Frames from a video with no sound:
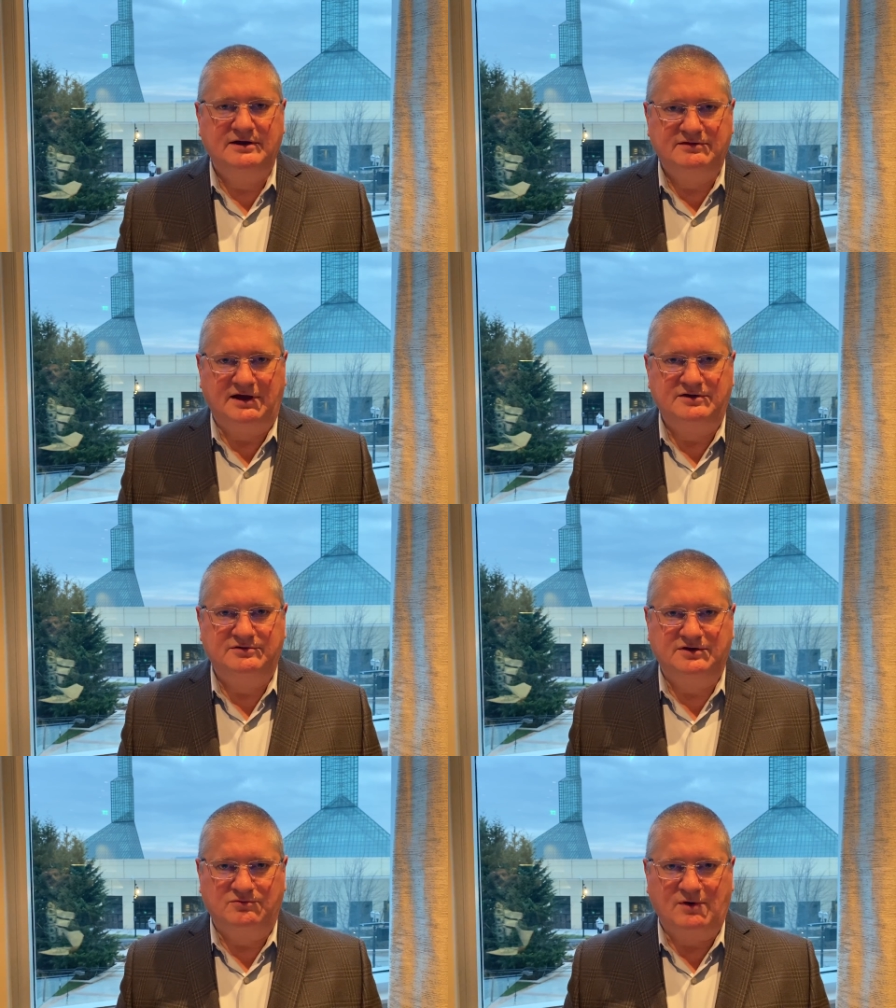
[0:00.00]
that you
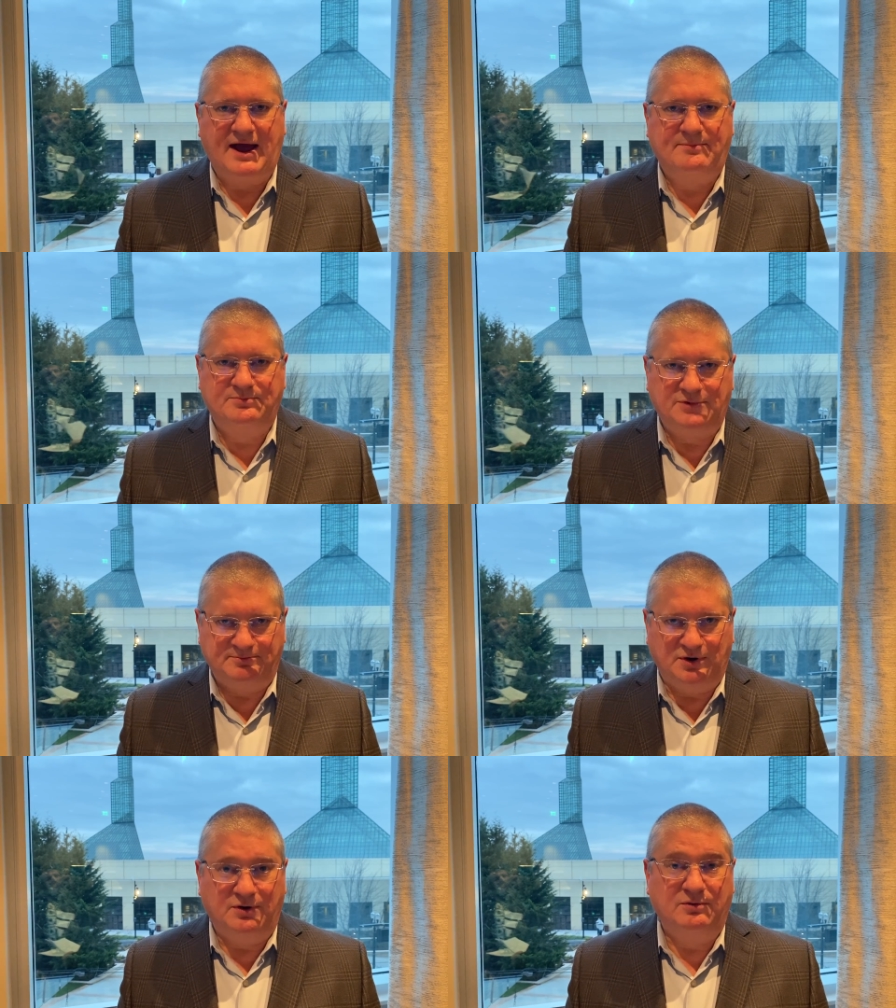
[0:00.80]
can wrap a
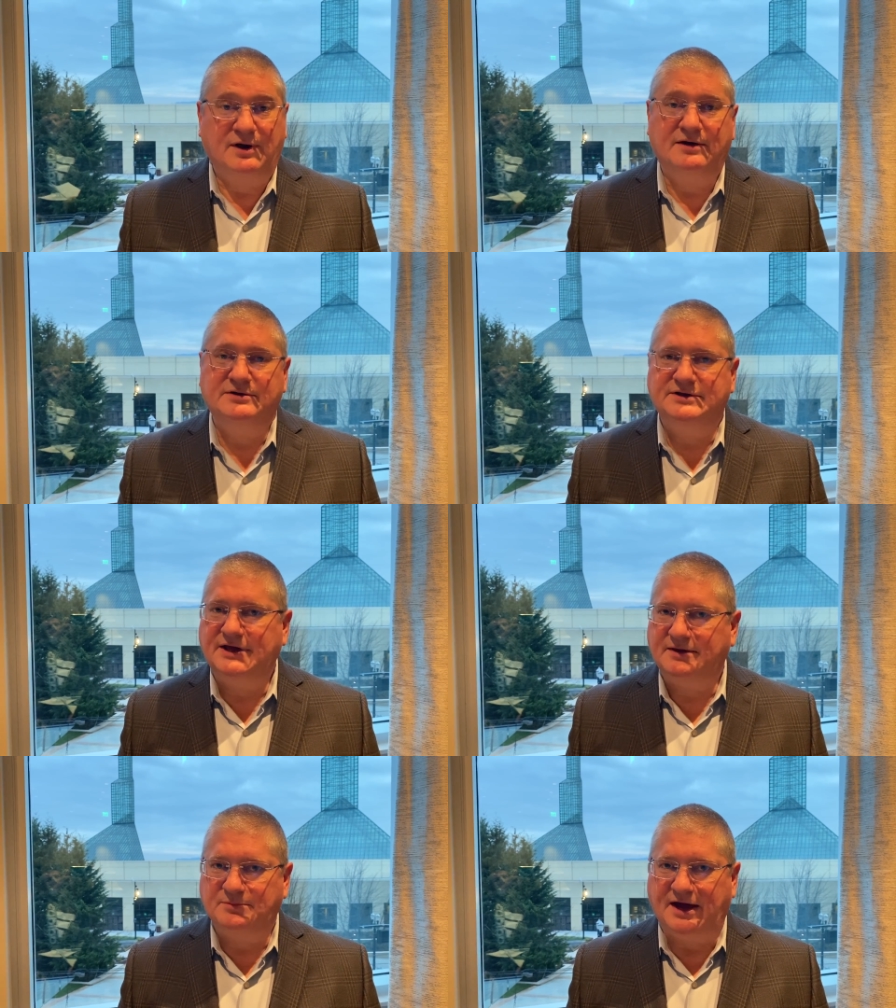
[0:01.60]
bow around and
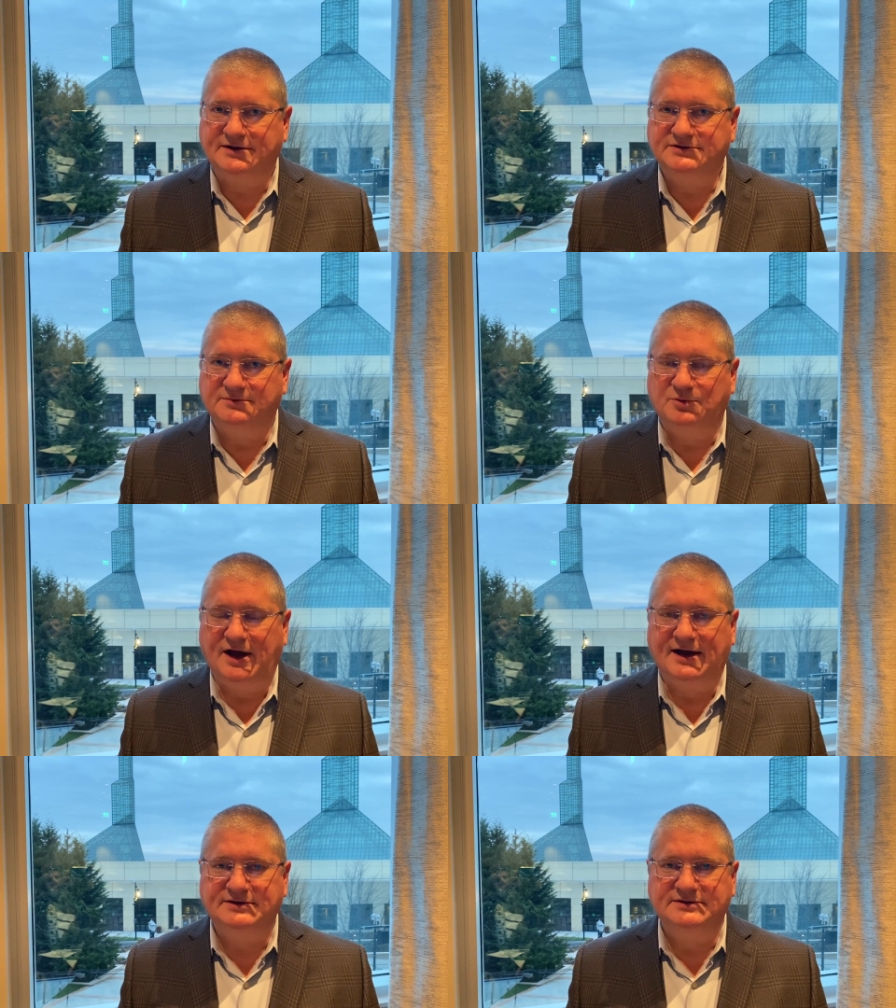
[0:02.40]
take back to your
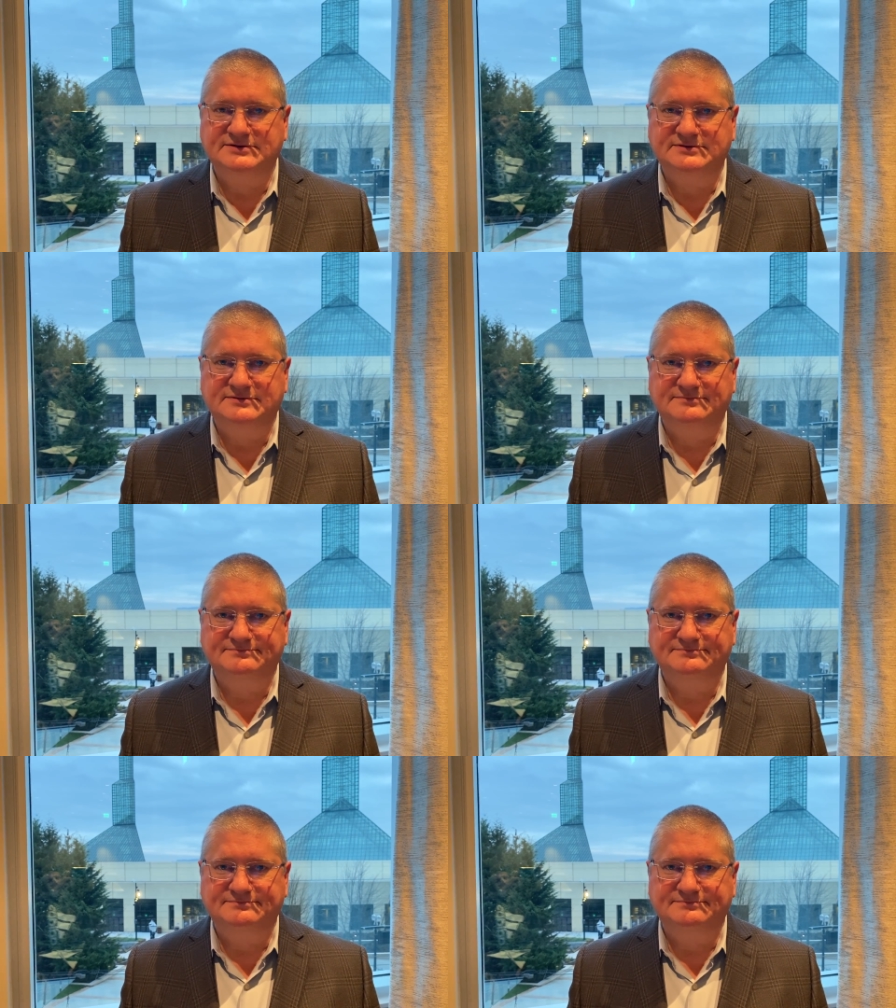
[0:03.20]
practice.